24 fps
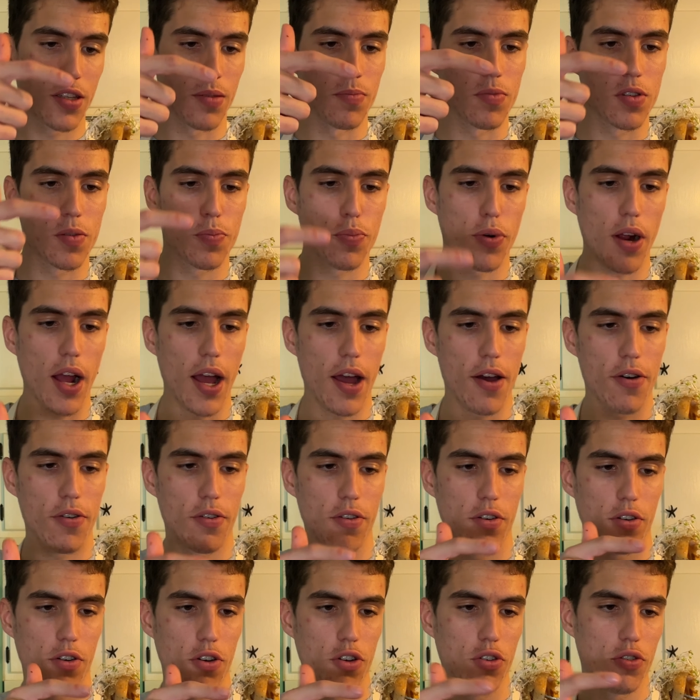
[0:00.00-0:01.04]
some
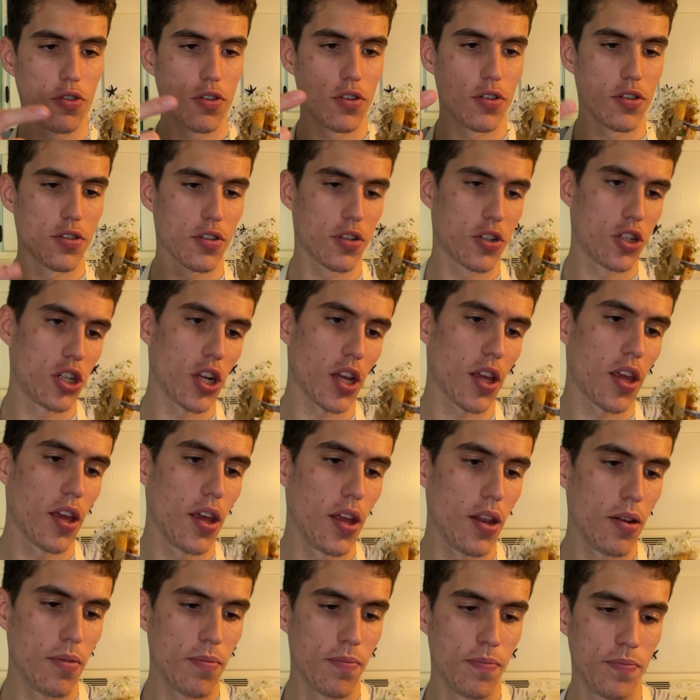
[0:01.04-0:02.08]
sprout, noodles,
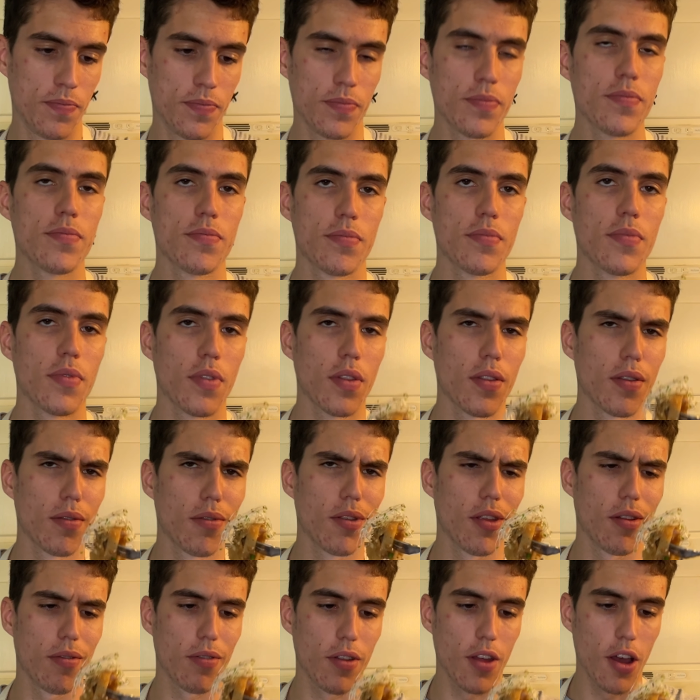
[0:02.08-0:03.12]
chicken.
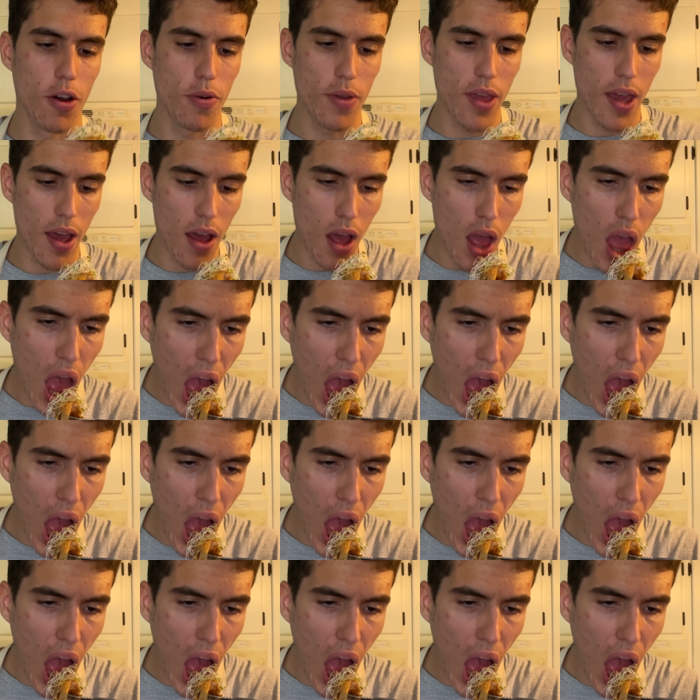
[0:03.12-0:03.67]
Oh yeah.